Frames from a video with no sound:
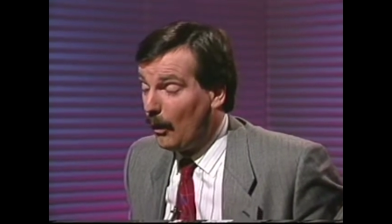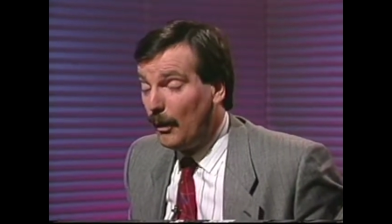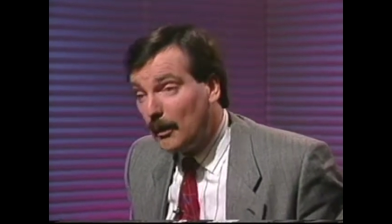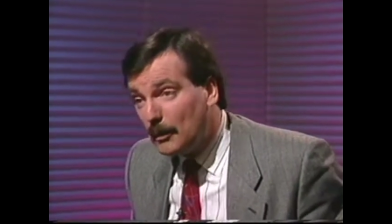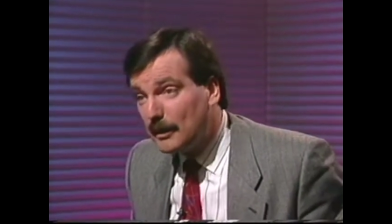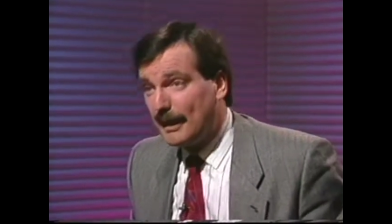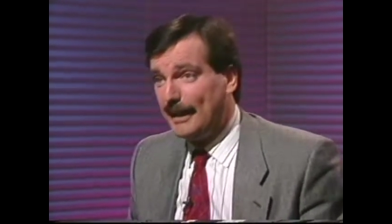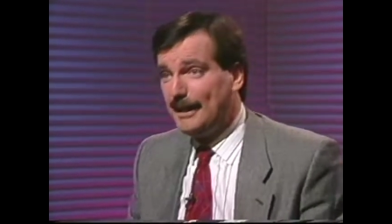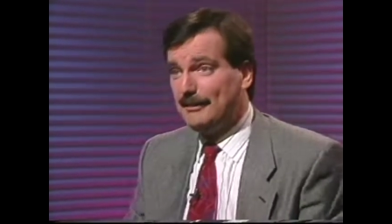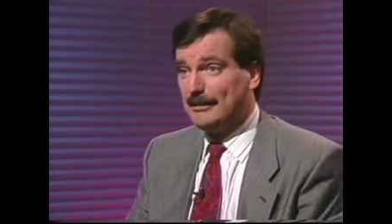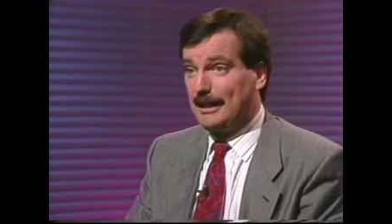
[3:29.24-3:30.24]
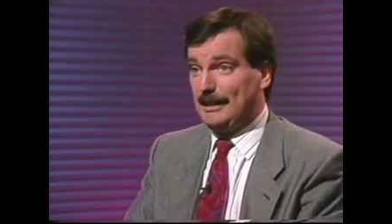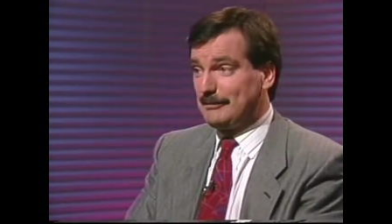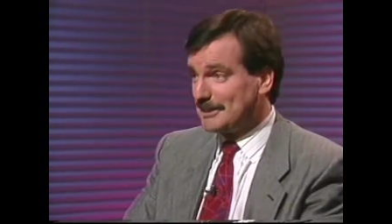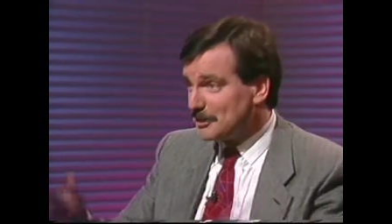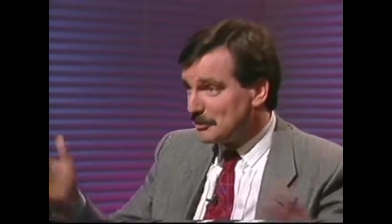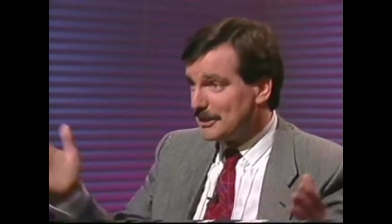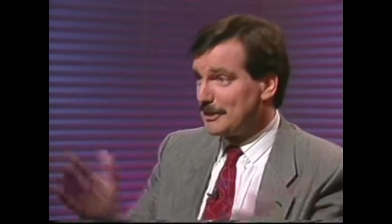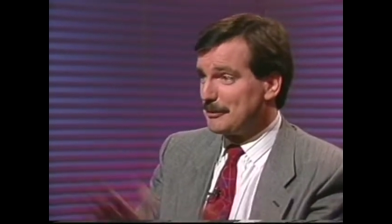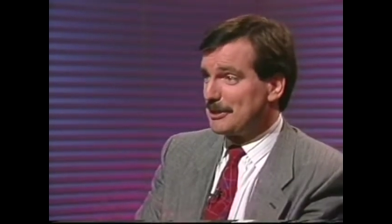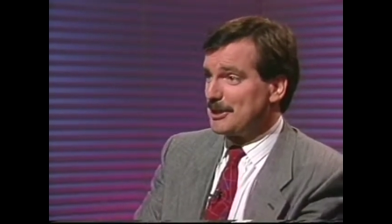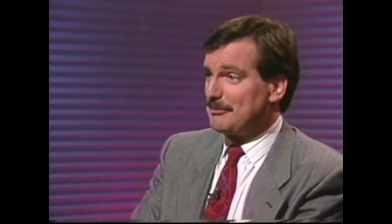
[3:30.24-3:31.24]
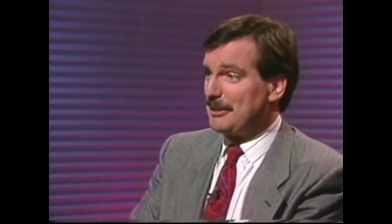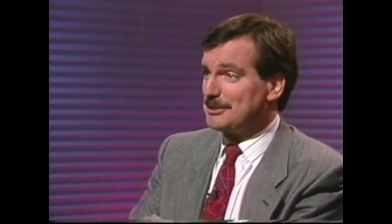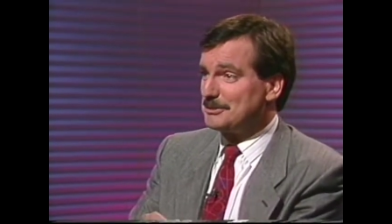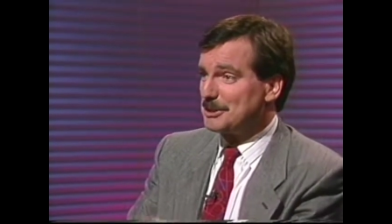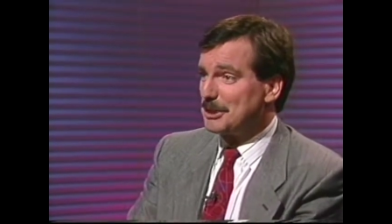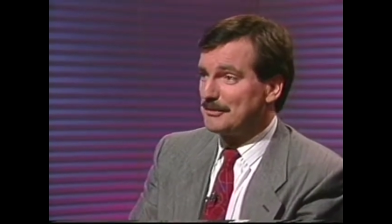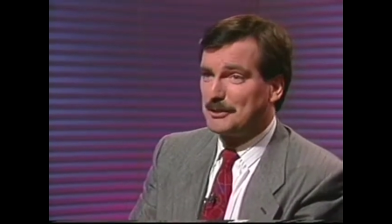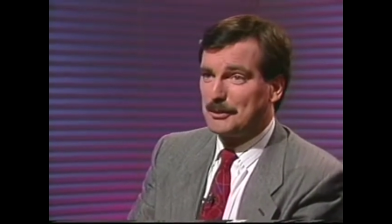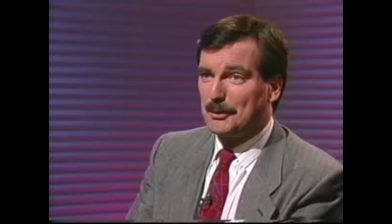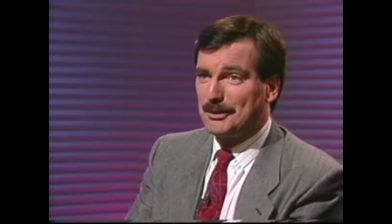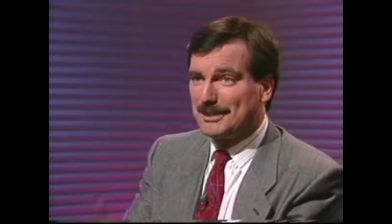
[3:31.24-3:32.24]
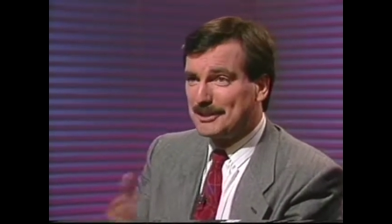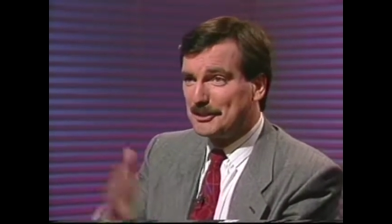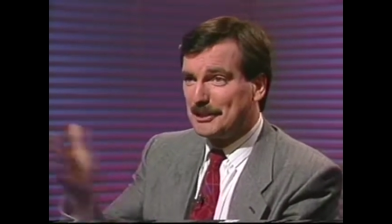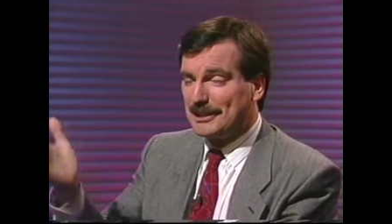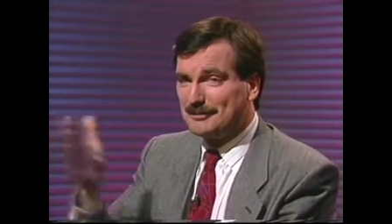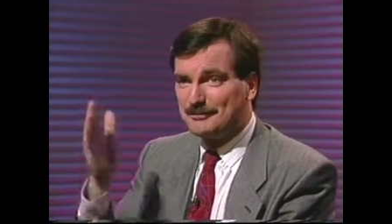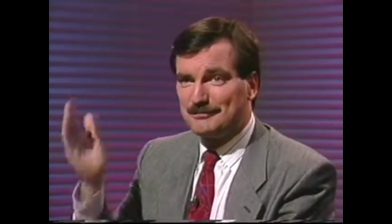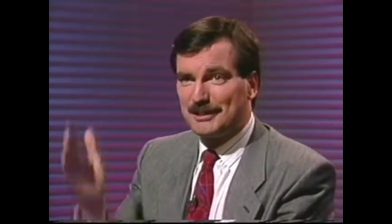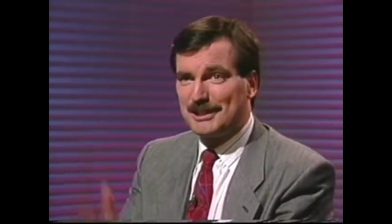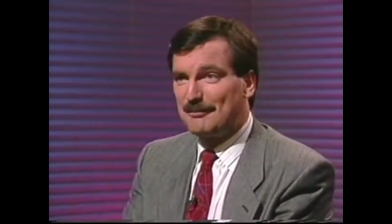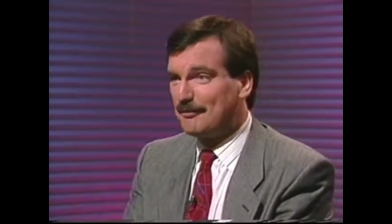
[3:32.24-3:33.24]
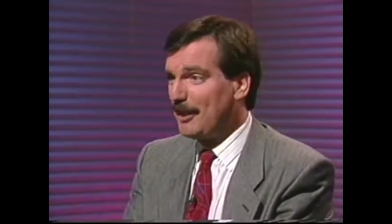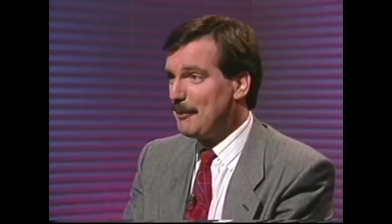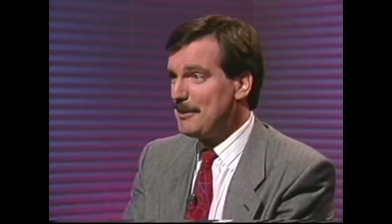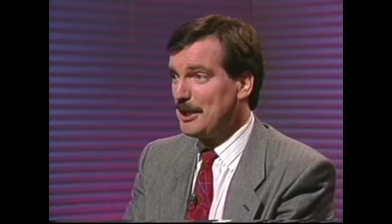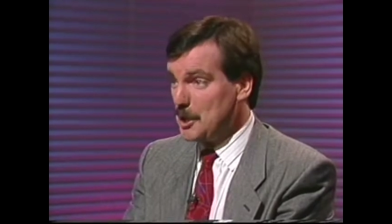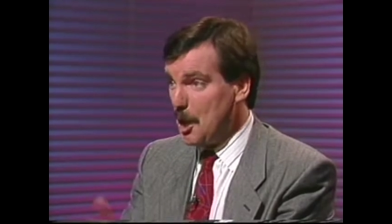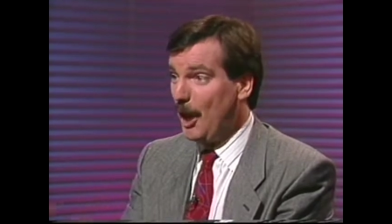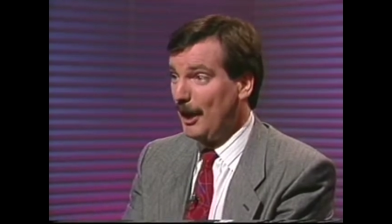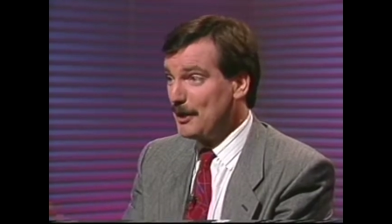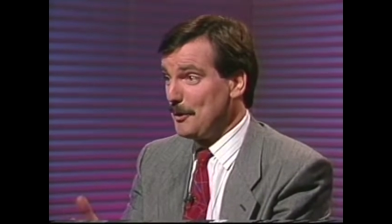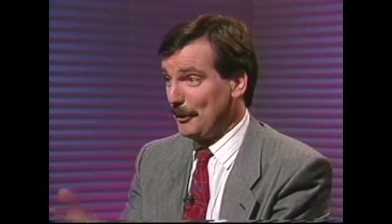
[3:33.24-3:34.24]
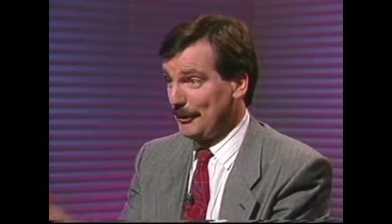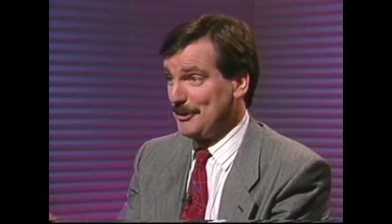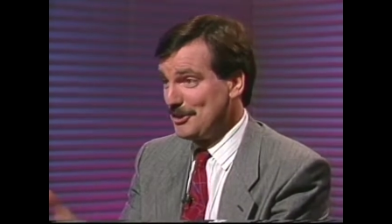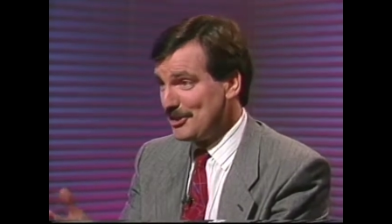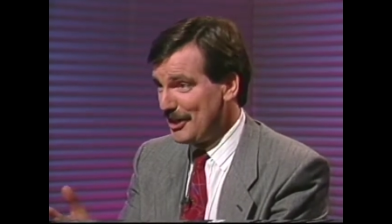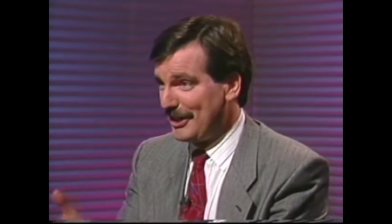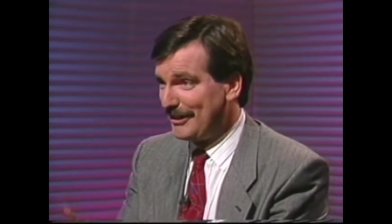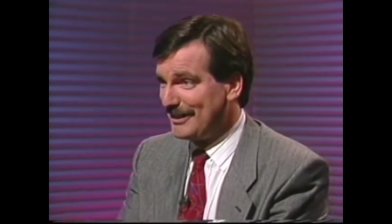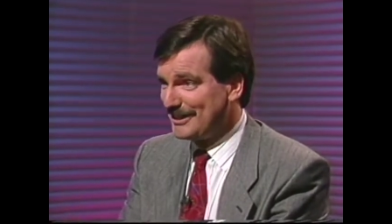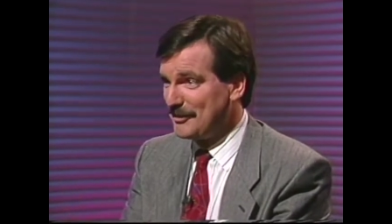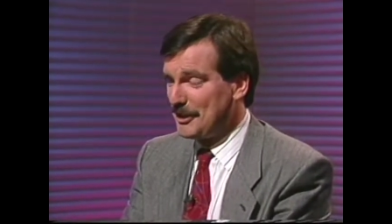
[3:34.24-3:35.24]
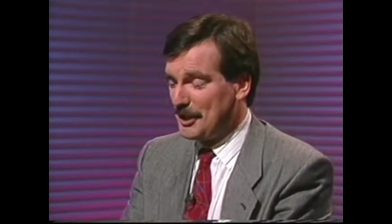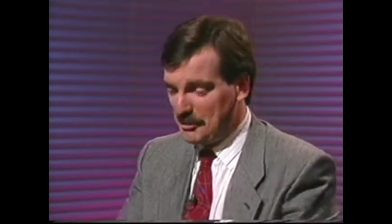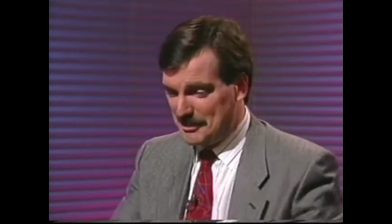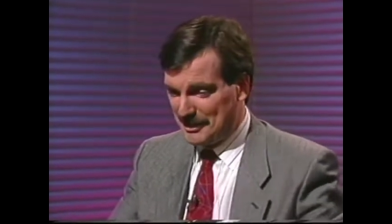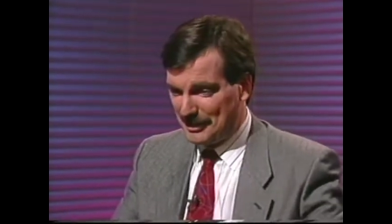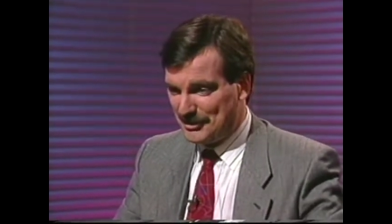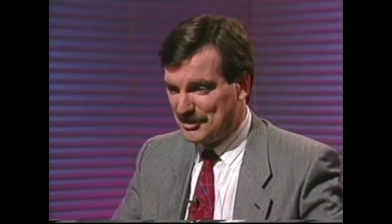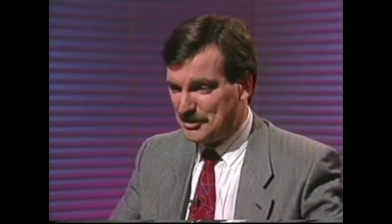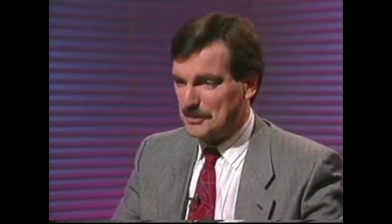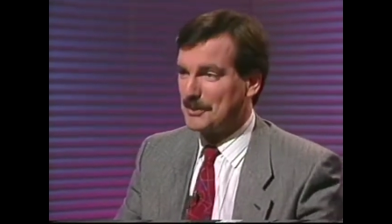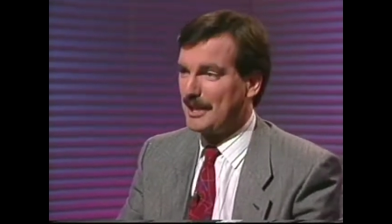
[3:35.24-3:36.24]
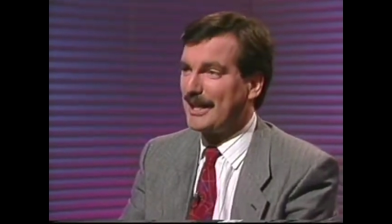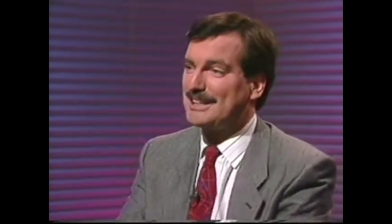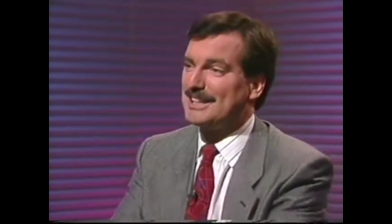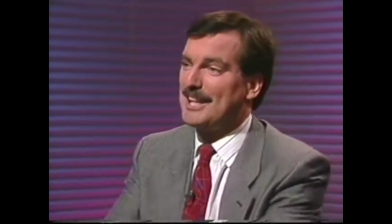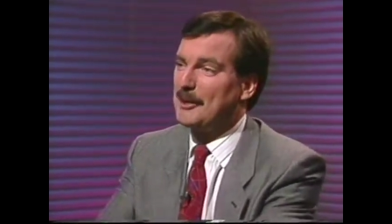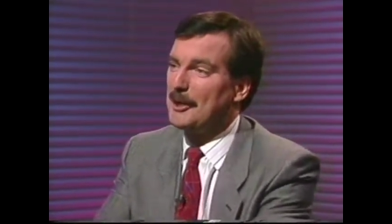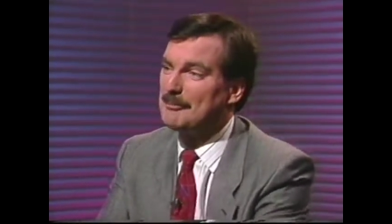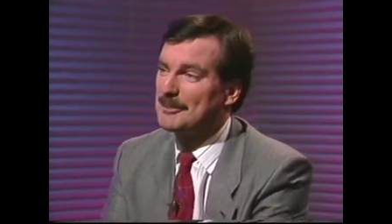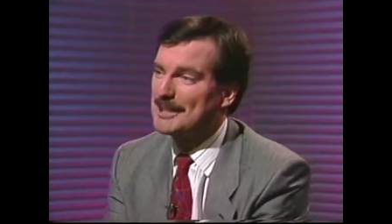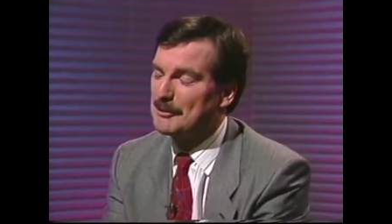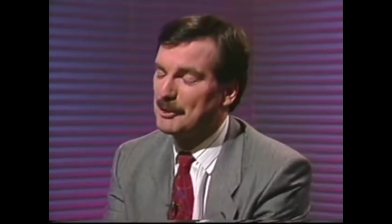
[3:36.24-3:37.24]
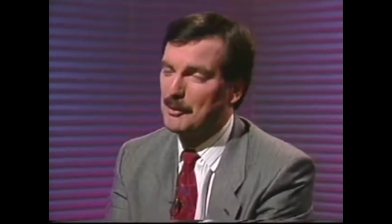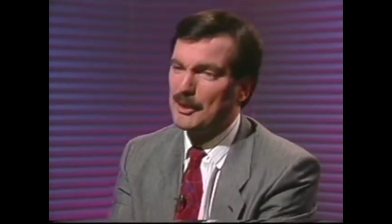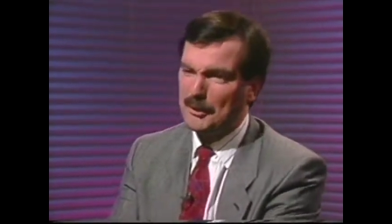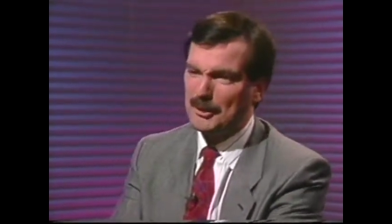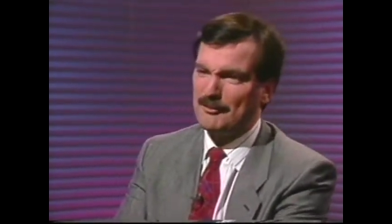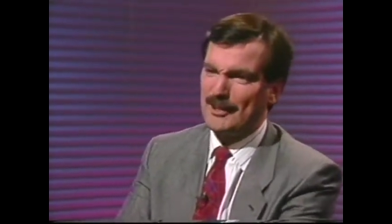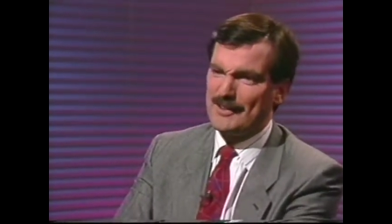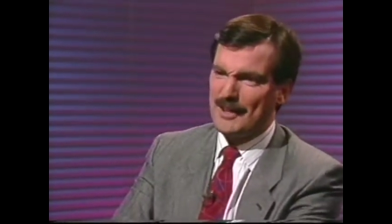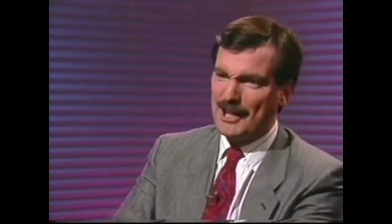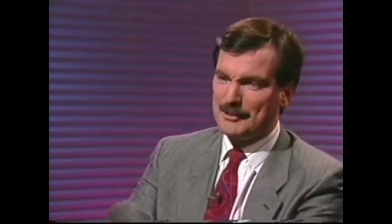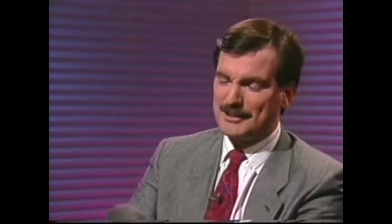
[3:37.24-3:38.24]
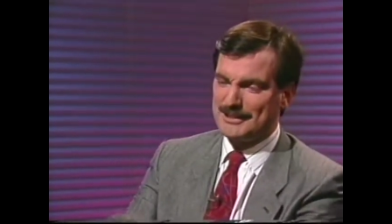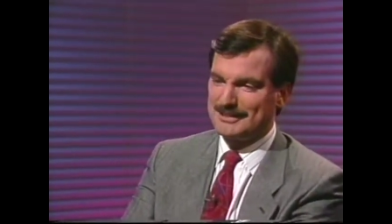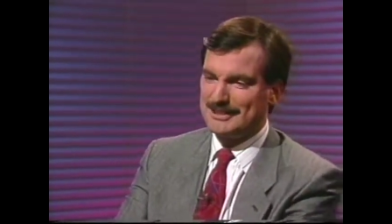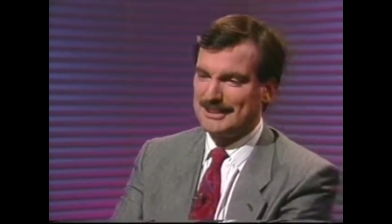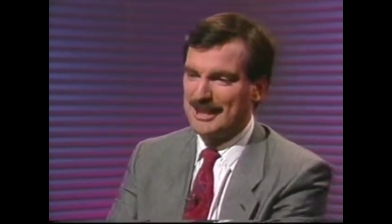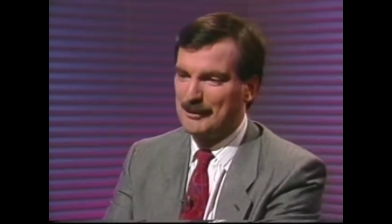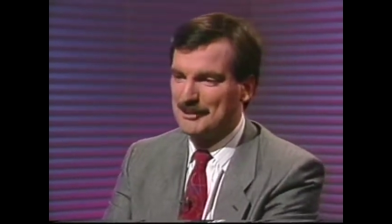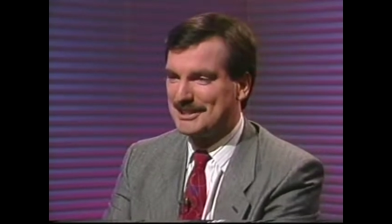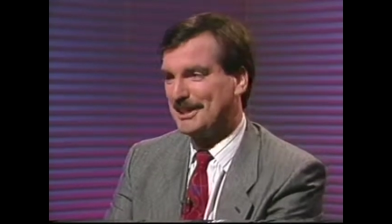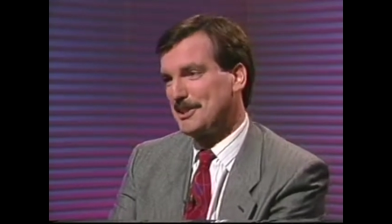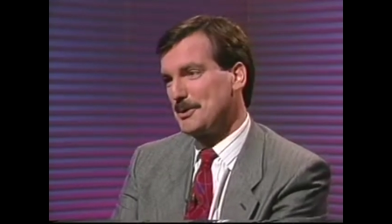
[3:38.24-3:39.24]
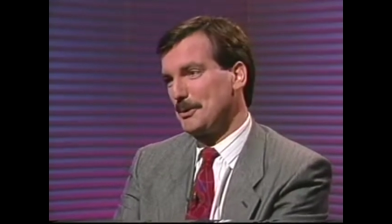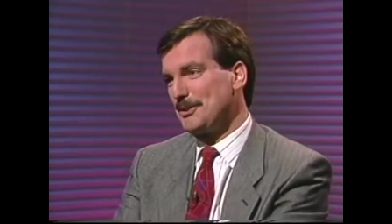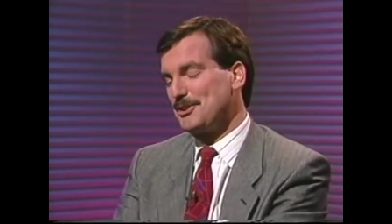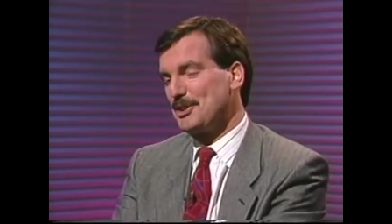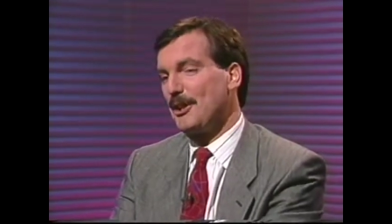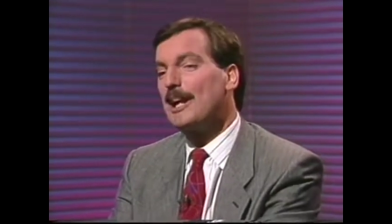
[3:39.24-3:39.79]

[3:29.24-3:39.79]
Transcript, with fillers: Oh, okay, well, I wasn't aware there was a special chair for Knowlton, so I, I said, find me a non-Knowlton chair. And so they got me a little stool that I sat on. But they were quite horrified that I would, I would sit in Knowlton's chair.